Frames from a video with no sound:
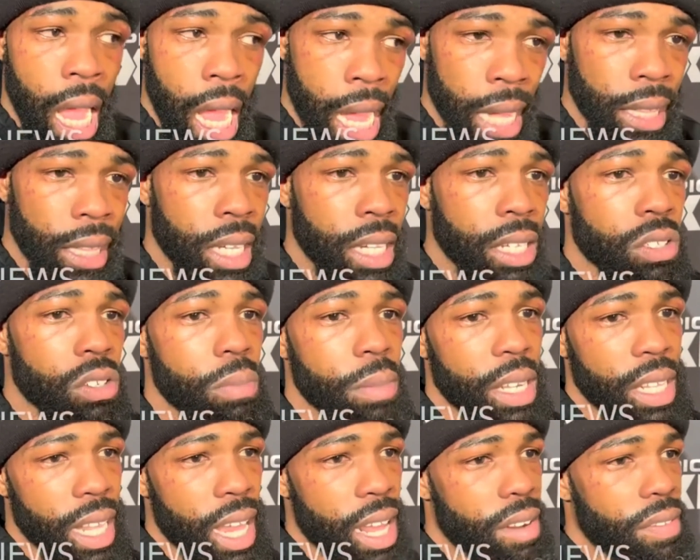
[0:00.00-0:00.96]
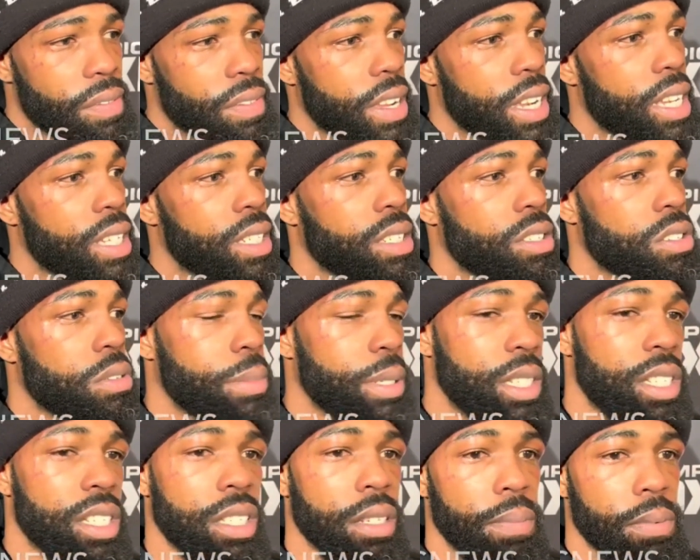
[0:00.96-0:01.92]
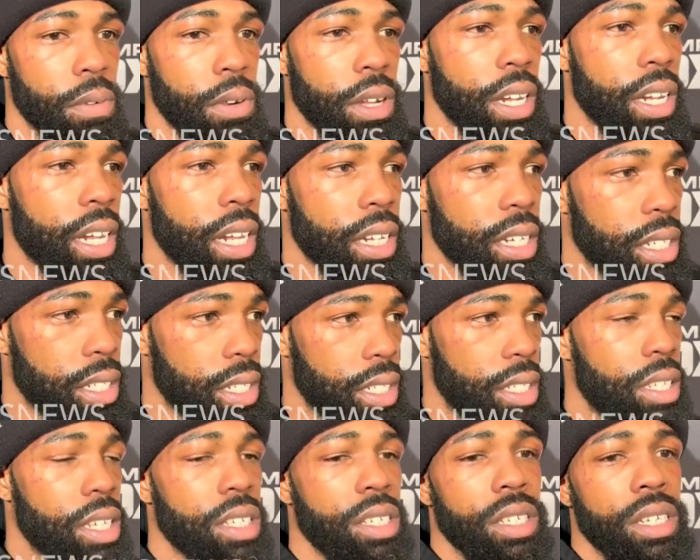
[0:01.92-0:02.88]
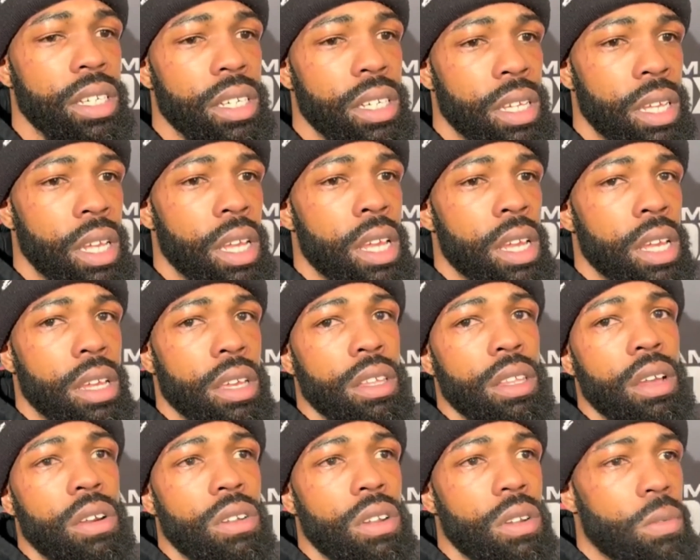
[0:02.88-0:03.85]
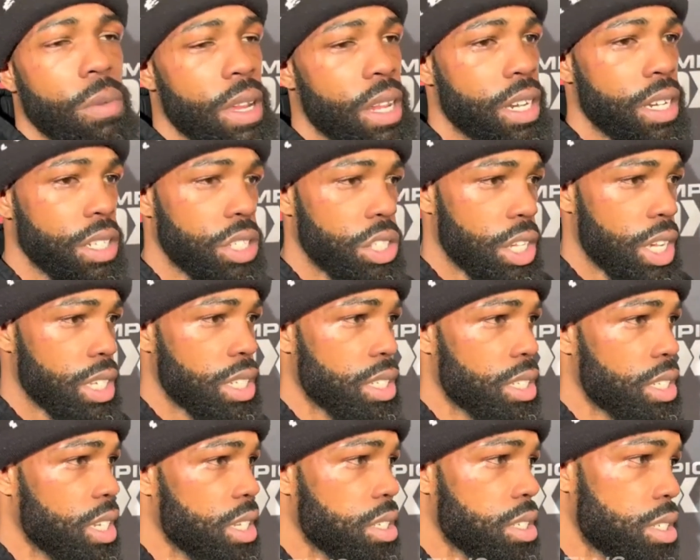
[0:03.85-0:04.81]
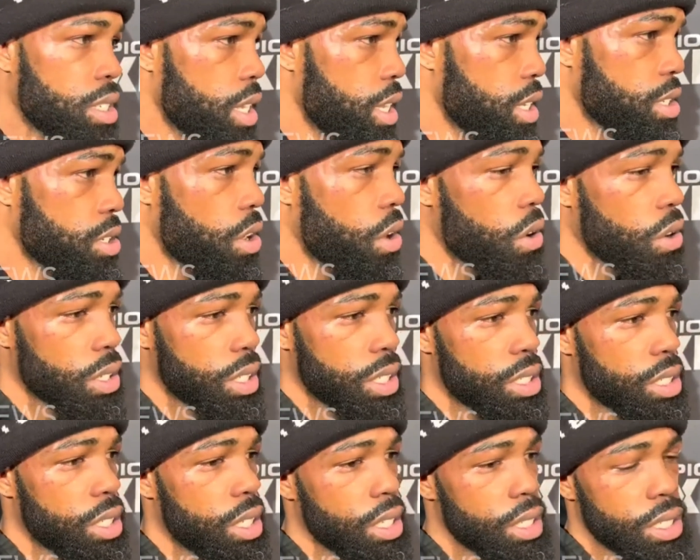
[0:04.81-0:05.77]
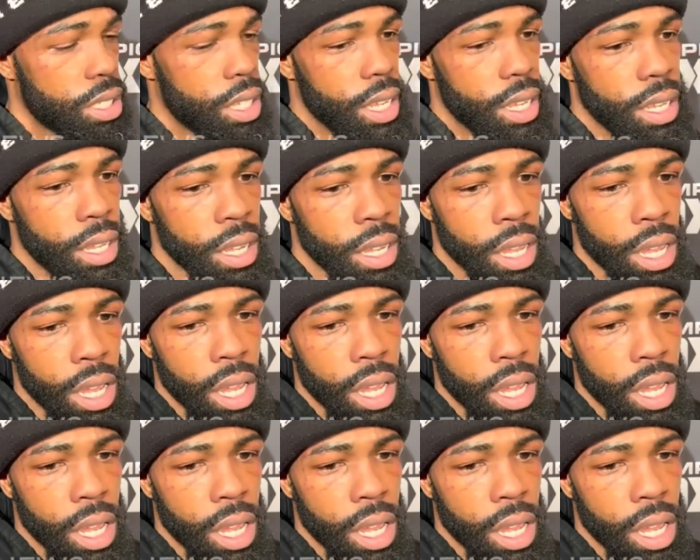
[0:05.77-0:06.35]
I think it's going to be a lot of fans that's going to be disappointed at the decision, you know, and the way that the judges has called this thing.